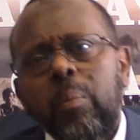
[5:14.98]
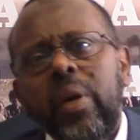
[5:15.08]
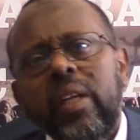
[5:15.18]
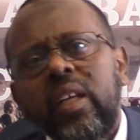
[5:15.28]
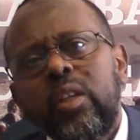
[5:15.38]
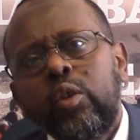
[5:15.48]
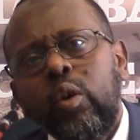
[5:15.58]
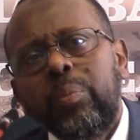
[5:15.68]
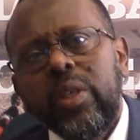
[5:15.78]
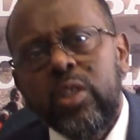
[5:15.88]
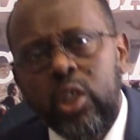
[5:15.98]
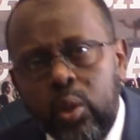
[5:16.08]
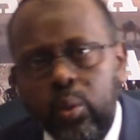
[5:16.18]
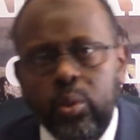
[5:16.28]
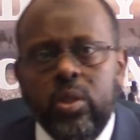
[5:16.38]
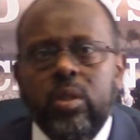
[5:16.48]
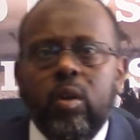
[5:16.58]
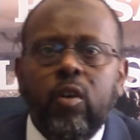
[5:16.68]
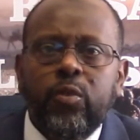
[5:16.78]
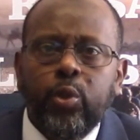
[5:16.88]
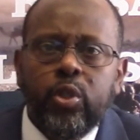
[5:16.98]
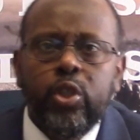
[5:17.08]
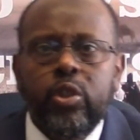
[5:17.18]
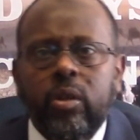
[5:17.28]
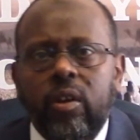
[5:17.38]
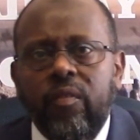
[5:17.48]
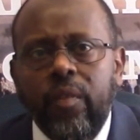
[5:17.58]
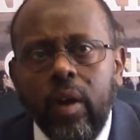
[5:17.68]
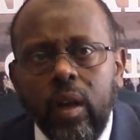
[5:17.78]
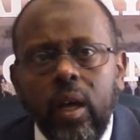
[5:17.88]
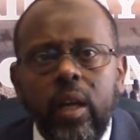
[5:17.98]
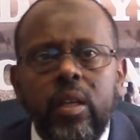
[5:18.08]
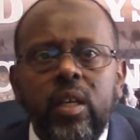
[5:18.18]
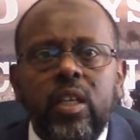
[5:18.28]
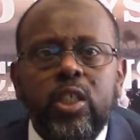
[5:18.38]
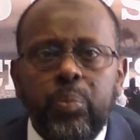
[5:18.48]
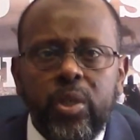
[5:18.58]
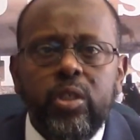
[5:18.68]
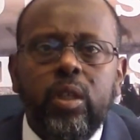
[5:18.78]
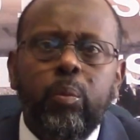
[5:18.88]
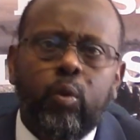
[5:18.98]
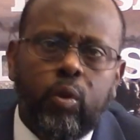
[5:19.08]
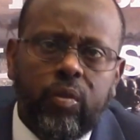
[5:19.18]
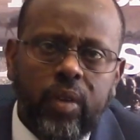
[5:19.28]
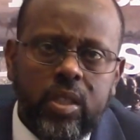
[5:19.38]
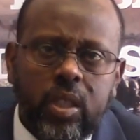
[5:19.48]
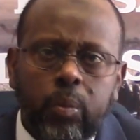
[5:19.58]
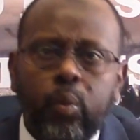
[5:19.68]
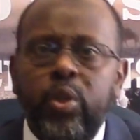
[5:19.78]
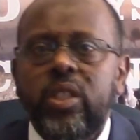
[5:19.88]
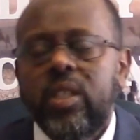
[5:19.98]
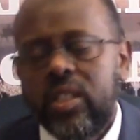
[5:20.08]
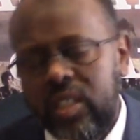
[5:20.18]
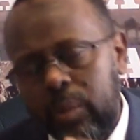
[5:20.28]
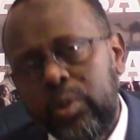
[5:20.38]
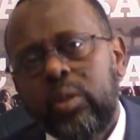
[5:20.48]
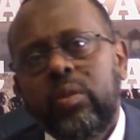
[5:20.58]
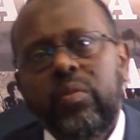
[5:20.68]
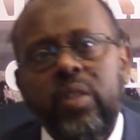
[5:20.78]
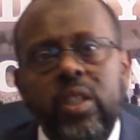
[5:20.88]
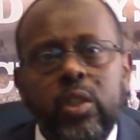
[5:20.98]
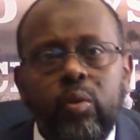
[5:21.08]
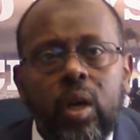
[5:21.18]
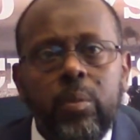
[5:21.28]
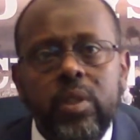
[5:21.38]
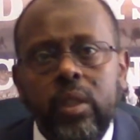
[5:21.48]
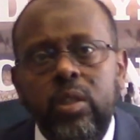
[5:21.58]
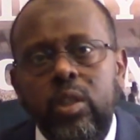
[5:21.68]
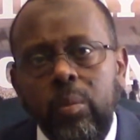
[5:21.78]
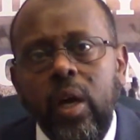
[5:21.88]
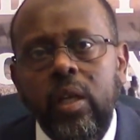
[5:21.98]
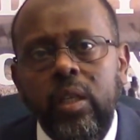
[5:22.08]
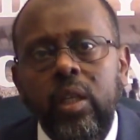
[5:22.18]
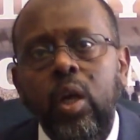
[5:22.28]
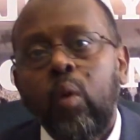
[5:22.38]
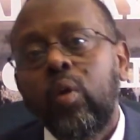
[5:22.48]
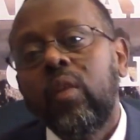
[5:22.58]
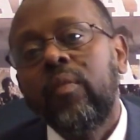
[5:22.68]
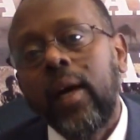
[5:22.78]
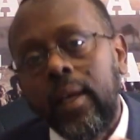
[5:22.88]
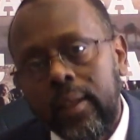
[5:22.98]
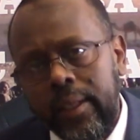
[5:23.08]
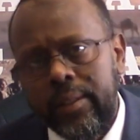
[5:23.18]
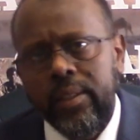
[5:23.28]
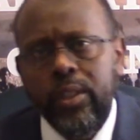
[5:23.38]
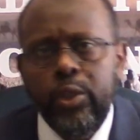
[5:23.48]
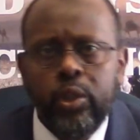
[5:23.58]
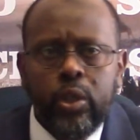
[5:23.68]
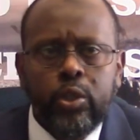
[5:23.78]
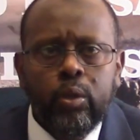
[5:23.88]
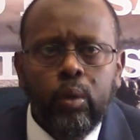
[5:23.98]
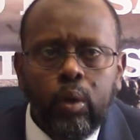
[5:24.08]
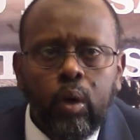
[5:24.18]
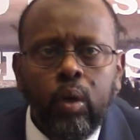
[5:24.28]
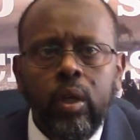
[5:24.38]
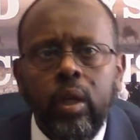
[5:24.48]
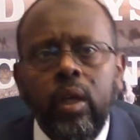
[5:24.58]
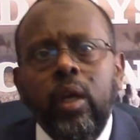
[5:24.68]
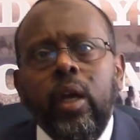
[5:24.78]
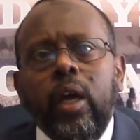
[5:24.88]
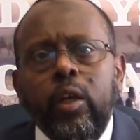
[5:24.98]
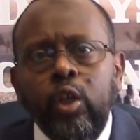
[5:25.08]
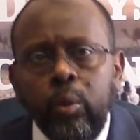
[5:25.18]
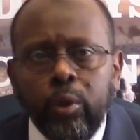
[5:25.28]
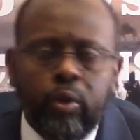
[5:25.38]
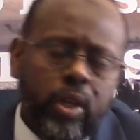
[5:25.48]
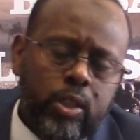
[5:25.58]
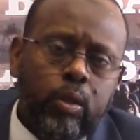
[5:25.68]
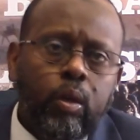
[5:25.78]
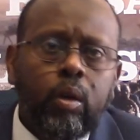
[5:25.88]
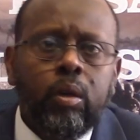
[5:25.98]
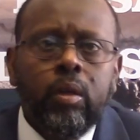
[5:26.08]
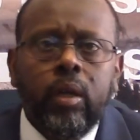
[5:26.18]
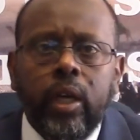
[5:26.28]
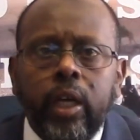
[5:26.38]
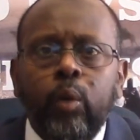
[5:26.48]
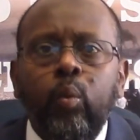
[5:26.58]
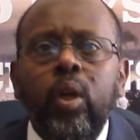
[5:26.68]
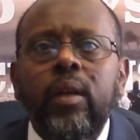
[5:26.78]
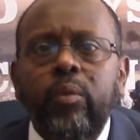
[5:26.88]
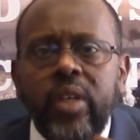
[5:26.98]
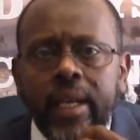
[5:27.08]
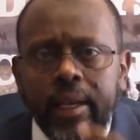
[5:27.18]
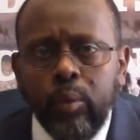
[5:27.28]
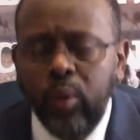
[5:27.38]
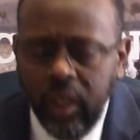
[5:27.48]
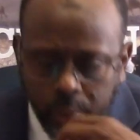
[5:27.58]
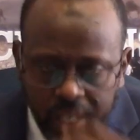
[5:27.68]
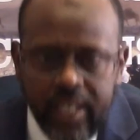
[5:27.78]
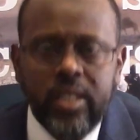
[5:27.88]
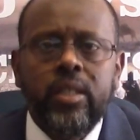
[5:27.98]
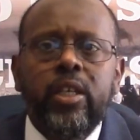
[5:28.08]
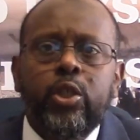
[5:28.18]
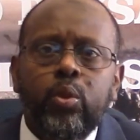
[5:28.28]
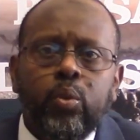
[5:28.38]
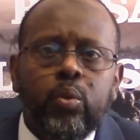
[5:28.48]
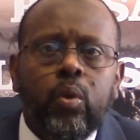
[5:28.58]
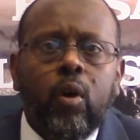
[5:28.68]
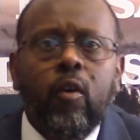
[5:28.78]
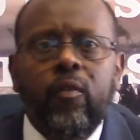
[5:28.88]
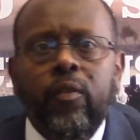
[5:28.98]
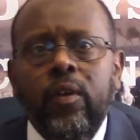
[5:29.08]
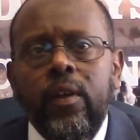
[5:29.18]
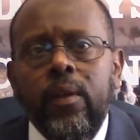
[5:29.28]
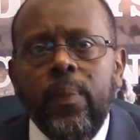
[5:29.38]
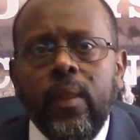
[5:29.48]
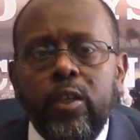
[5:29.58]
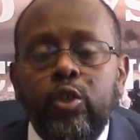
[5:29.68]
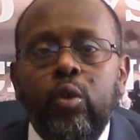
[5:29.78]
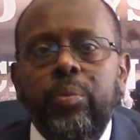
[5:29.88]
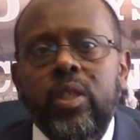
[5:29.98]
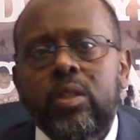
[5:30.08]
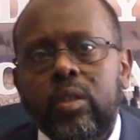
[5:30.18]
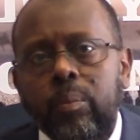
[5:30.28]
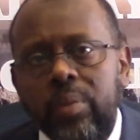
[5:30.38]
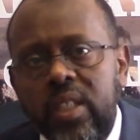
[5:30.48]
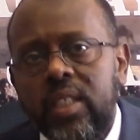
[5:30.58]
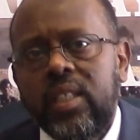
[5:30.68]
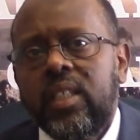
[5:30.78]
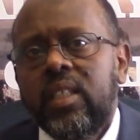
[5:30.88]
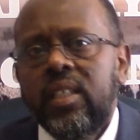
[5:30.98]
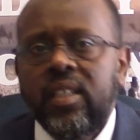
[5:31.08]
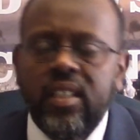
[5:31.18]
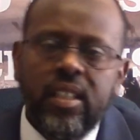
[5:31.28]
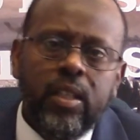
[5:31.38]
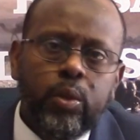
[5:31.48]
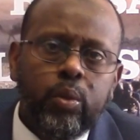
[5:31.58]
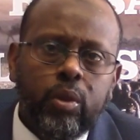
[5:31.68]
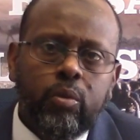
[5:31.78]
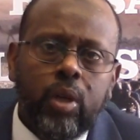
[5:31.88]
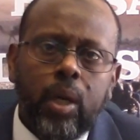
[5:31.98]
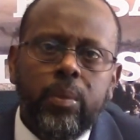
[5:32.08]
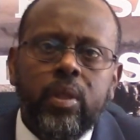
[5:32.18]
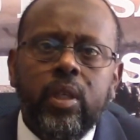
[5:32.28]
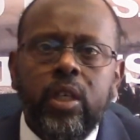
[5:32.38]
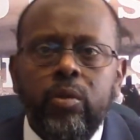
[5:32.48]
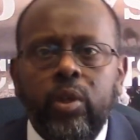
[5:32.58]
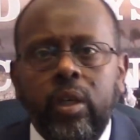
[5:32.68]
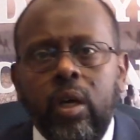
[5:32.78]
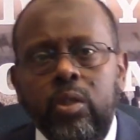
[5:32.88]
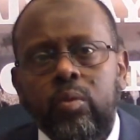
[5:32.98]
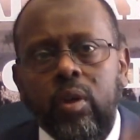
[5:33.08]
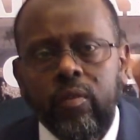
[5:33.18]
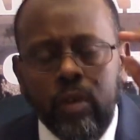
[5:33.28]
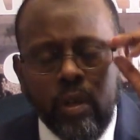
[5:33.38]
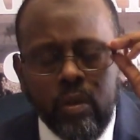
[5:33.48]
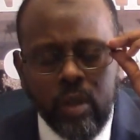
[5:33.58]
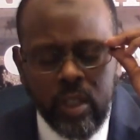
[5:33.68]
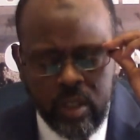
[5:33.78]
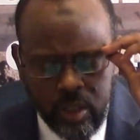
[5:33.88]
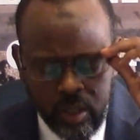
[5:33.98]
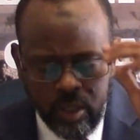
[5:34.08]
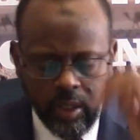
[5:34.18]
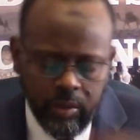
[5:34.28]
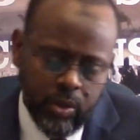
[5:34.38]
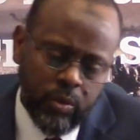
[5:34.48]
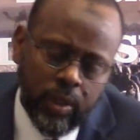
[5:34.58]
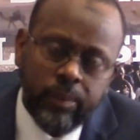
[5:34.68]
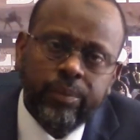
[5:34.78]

But Ethiopia's use of traditional Afar land, especially Port of Assab, which is the subject of these crimes against humanity, will violate international law and human rights law, and will raise issue of Ethiopia's complicity into the crime in regards to Afar rights in Eritrea.